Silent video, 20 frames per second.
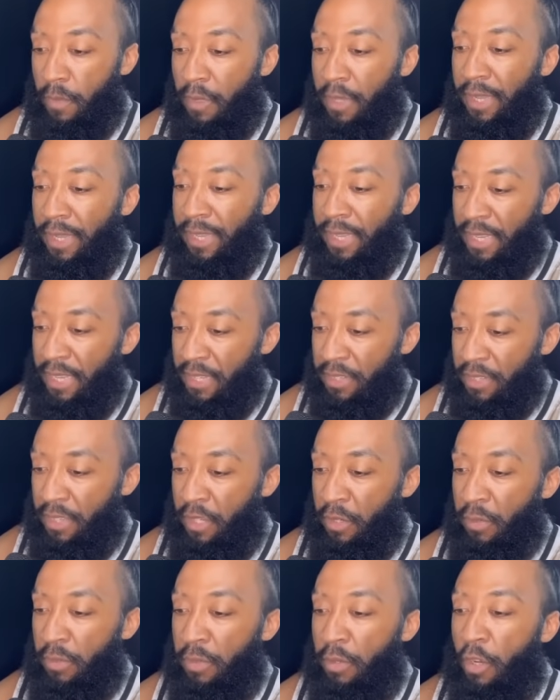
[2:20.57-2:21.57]
and cast
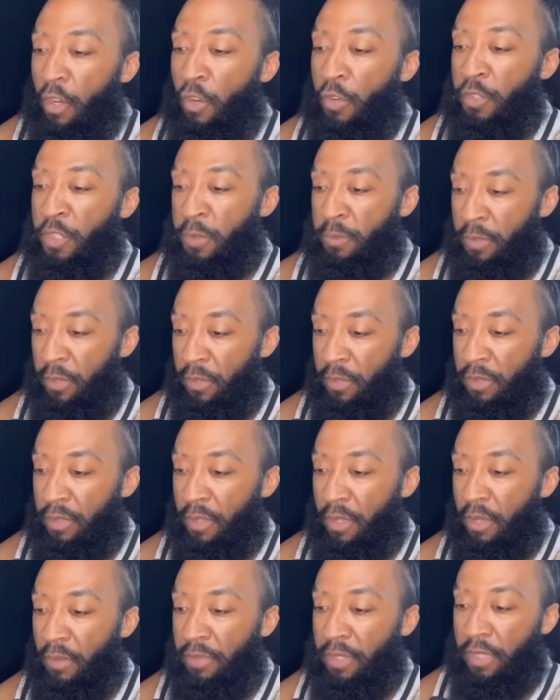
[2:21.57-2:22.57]
out all
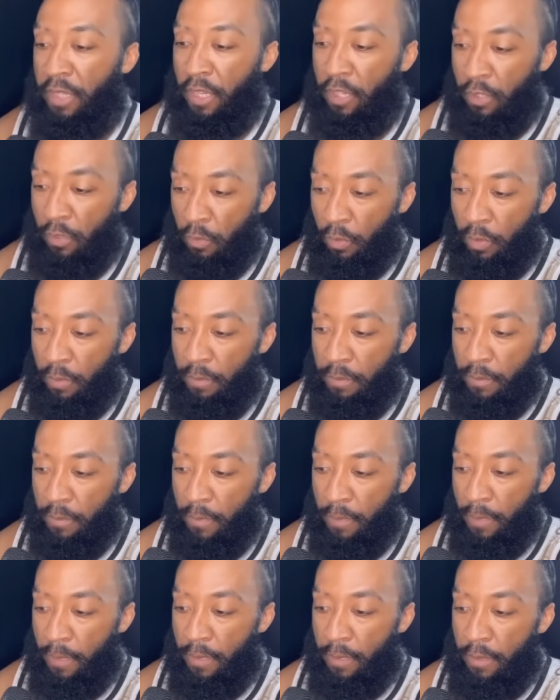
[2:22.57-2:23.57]
spirits of the cankerworm,
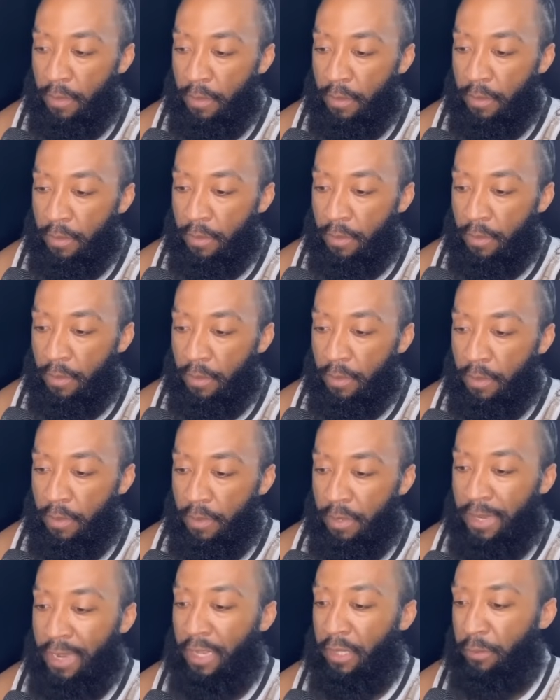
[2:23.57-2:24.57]

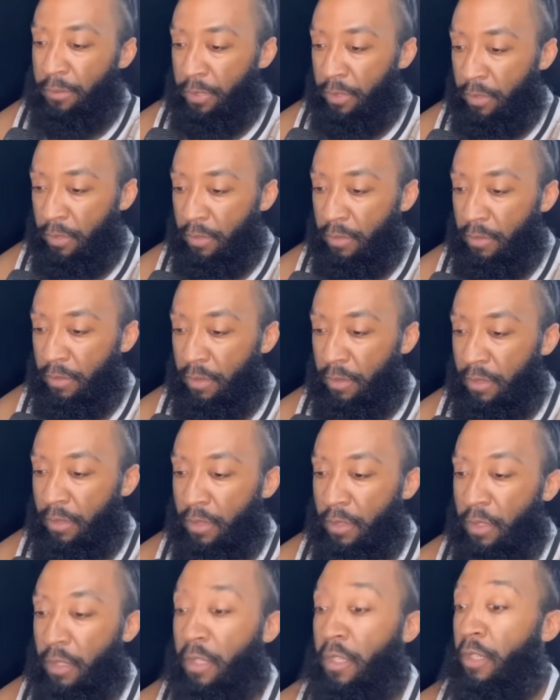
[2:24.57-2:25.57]
caterpillar,
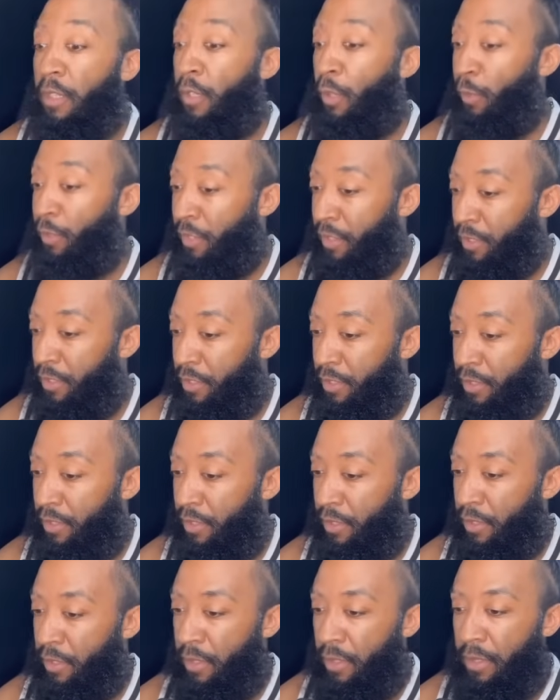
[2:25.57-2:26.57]

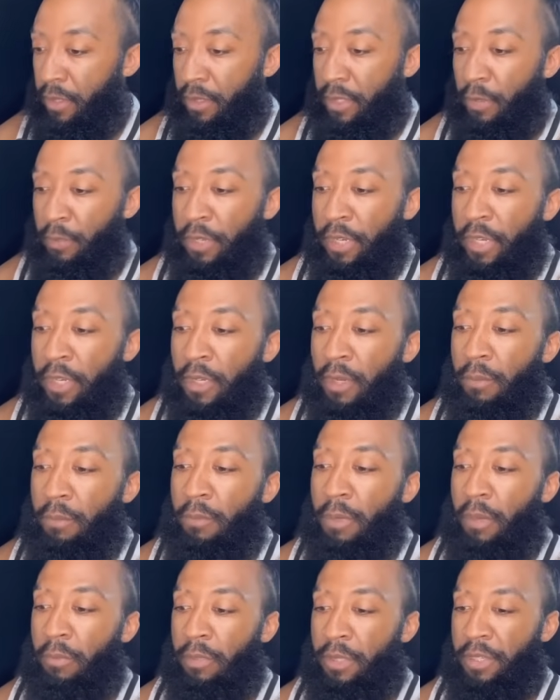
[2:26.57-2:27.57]
locust, that will eat up
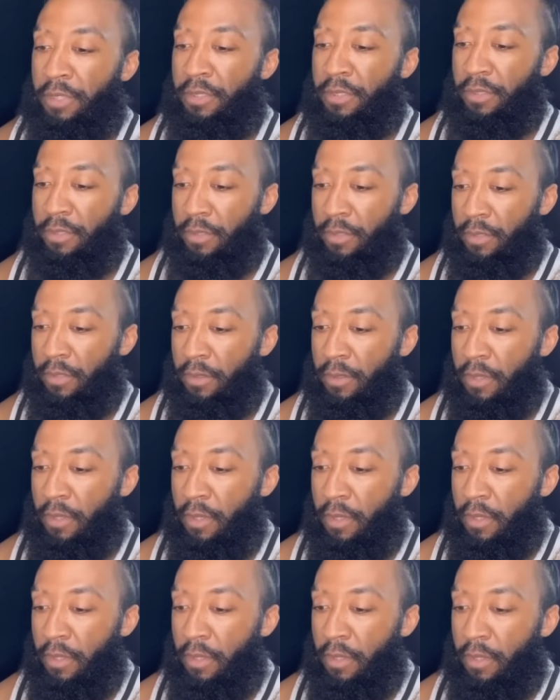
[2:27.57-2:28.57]
my blessings.
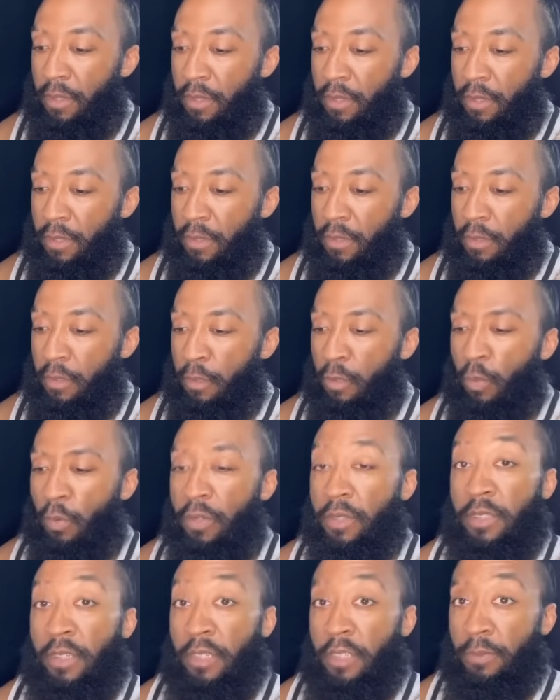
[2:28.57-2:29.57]

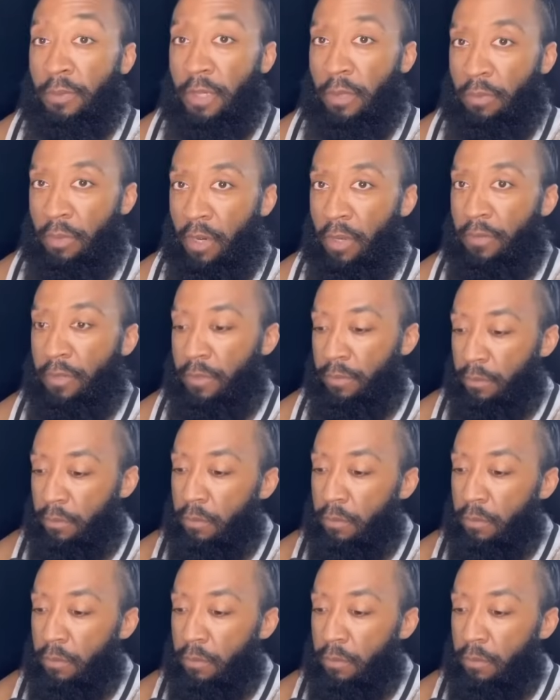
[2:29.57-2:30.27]
Lord, teach me to profit